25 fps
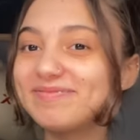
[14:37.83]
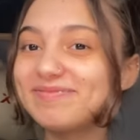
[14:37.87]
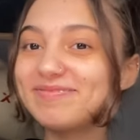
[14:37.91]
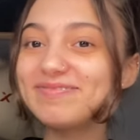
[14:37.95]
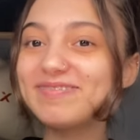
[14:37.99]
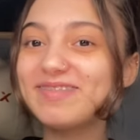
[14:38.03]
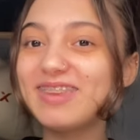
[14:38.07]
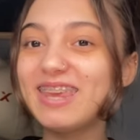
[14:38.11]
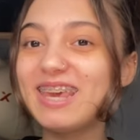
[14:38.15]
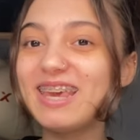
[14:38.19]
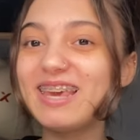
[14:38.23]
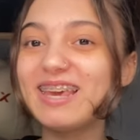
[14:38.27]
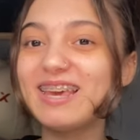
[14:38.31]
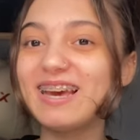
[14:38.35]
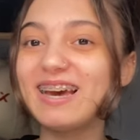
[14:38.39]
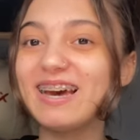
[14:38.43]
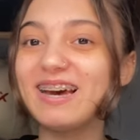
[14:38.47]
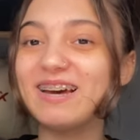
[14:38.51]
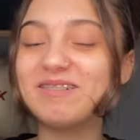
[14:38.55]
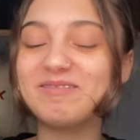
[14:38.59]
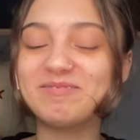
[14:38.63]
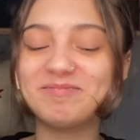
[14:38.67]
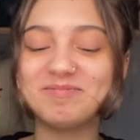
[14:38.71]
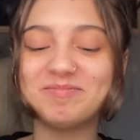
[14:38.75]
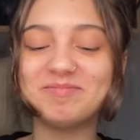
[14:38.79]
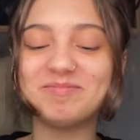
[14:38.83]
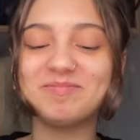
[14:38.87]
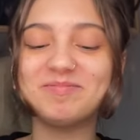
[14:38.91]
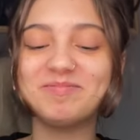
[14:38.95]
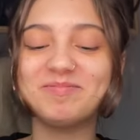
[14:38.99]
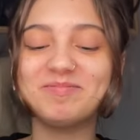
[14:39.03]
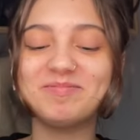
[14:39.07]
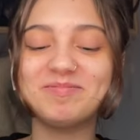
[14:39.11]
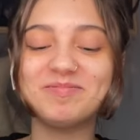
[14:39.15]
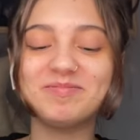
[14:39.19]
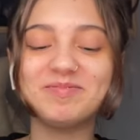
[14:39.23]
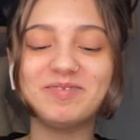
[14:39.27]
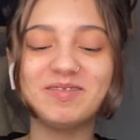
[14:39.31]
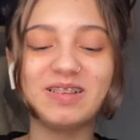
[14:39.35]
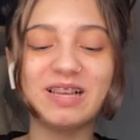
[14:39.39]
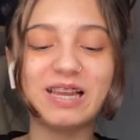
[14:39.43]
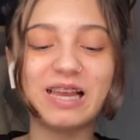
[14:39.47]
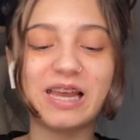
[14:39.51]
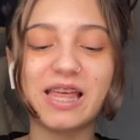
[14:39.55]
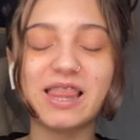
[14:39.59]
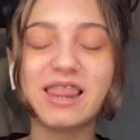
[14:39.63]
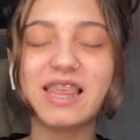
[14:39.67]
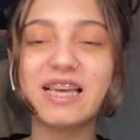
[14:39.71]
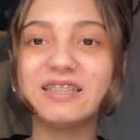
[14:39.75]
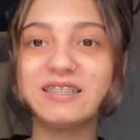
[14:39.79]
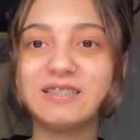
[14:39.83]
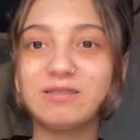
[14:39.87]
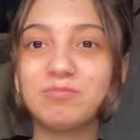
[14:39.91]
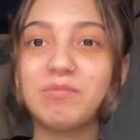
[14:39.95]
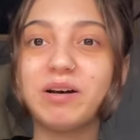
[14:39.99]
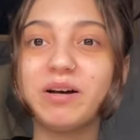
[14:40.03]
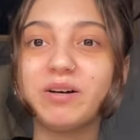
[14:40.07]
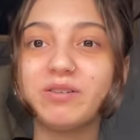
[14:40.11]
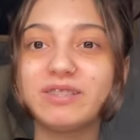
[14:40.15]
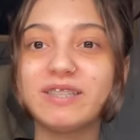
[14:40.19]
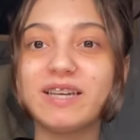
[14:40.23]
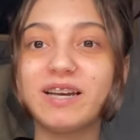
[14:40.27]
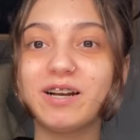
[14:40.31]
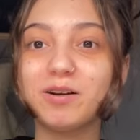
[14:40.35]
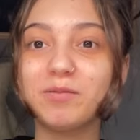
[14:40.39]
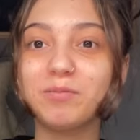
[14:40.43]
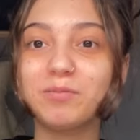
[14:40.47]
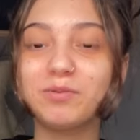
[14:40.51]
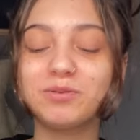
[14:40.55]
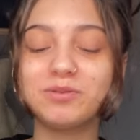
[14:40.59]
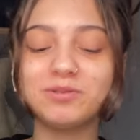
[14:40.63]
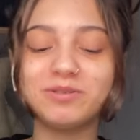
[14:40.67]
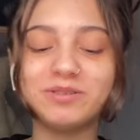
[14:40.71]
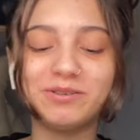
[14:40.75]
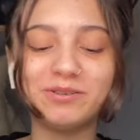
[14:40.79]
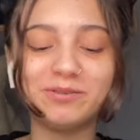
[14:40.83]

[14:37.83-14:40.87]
Yeah, they smell terrible.